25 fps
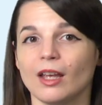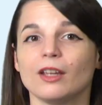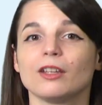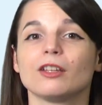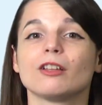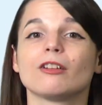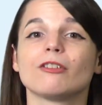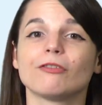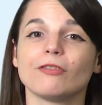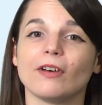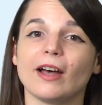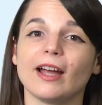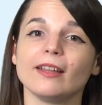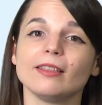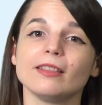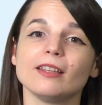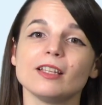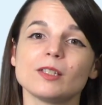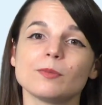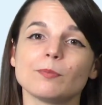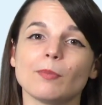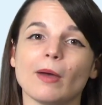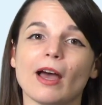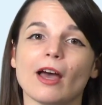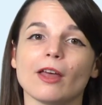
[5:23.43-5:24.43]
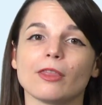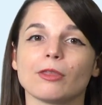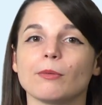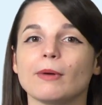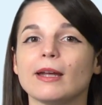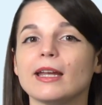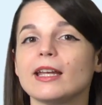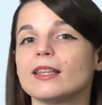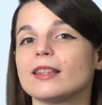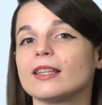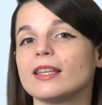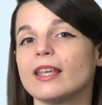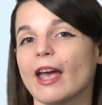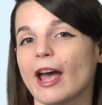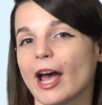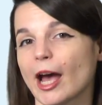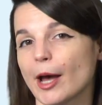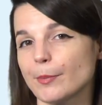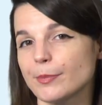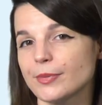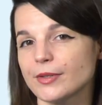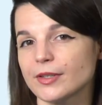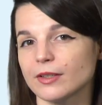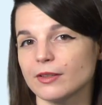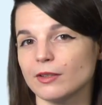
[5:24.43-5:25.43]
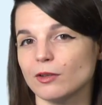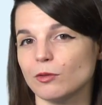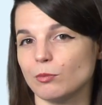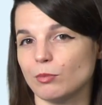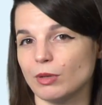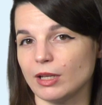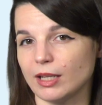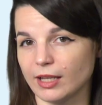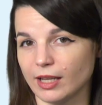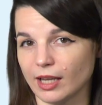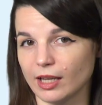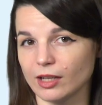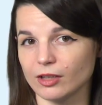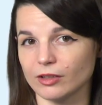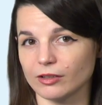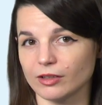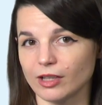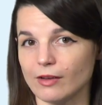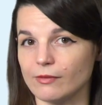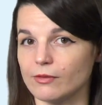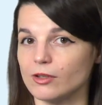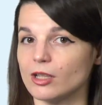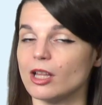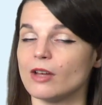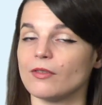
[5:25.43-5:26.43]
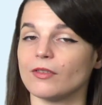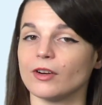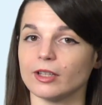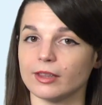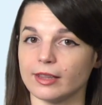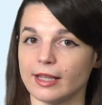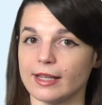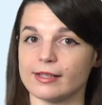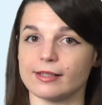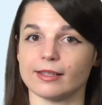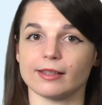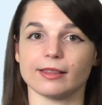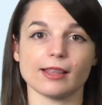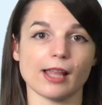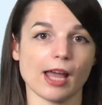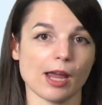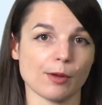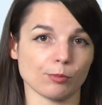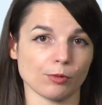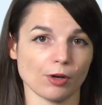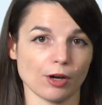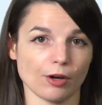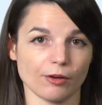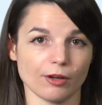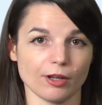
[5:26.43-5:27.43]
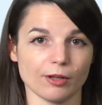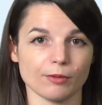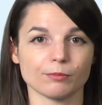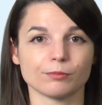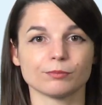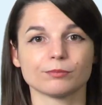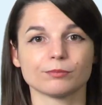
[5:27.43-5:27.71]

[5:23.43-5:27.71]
You'll find this pathway in the absolute beginner level of our lesson library.